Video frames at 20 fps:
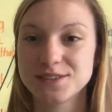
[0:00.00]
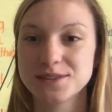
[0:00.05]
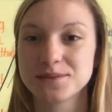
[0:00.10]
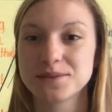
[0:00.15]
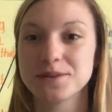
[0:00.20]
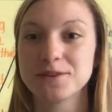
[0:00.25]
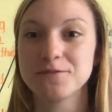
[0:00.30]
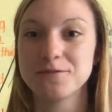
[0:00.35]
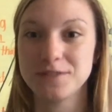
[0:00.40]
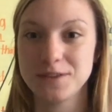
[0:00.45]
to
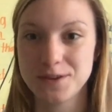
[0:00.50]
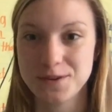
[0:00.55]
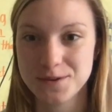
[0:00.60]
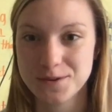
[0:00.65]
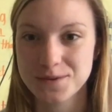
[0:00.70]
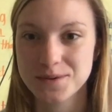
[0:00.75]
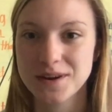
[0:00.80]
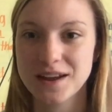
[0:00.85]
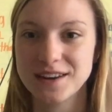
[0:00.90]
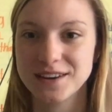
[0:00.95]

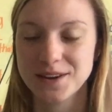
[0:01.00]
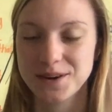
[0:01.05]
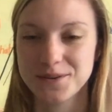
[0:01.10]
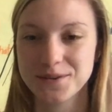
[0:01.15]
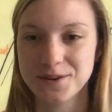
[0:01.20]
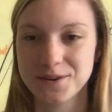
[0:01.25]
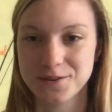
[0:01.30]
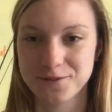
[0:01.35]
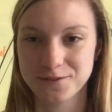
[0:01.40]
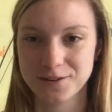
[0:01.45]
review and
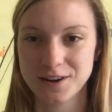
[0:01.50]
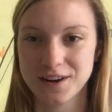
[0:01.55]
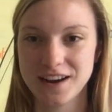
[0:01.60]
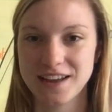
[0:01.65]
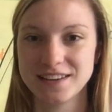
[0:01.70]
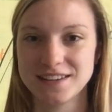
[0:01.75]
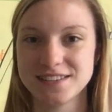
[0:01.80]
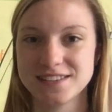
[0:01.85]
go over and